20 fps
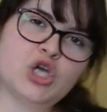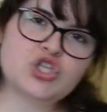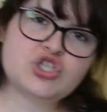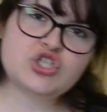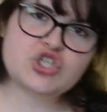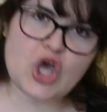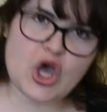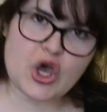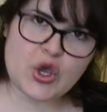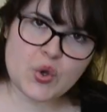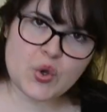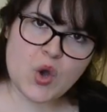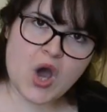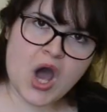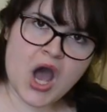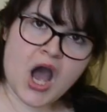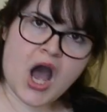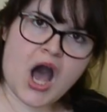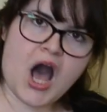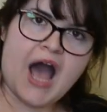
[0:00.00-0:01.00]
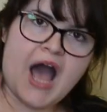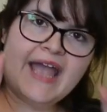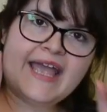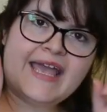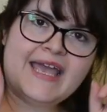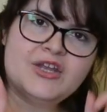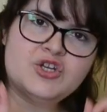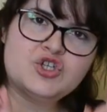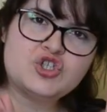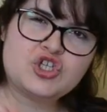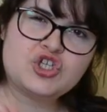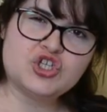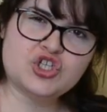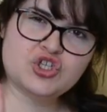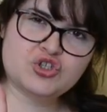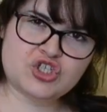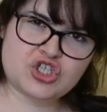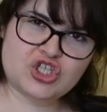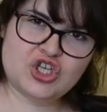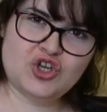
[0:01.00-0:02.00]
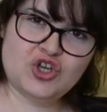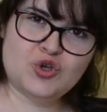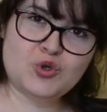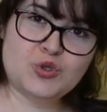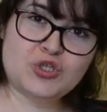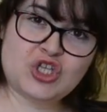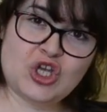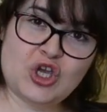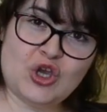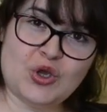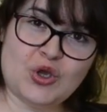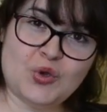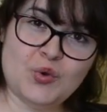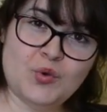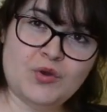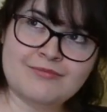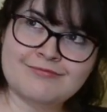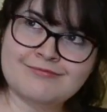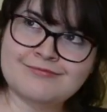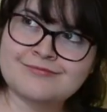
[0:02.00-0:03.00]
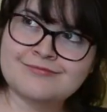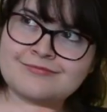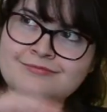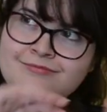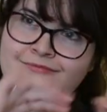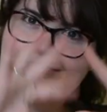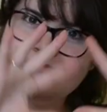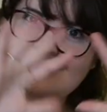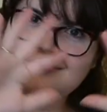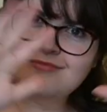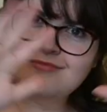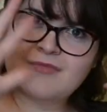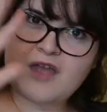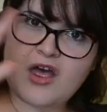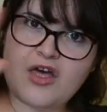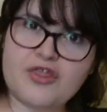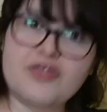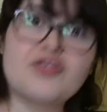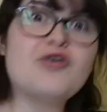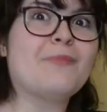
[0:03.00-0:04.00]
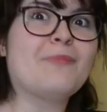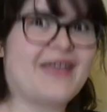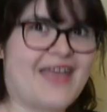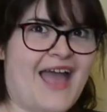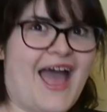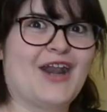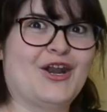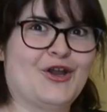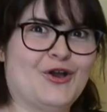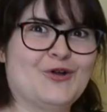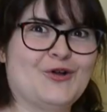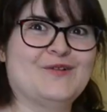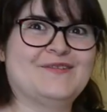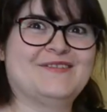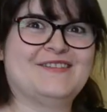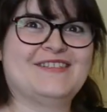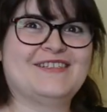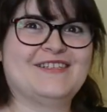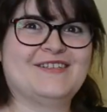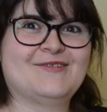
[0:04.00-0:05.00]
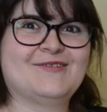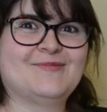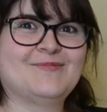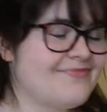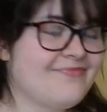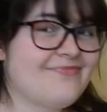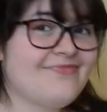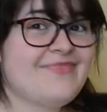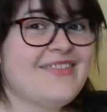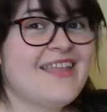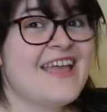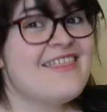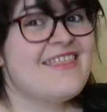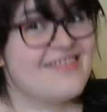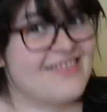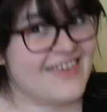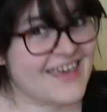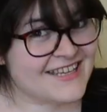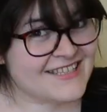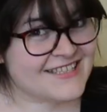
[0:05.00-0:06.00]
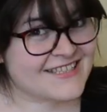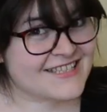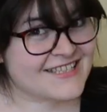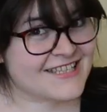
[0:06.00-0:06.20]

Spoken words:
So, I introduce you to the mechanicals. This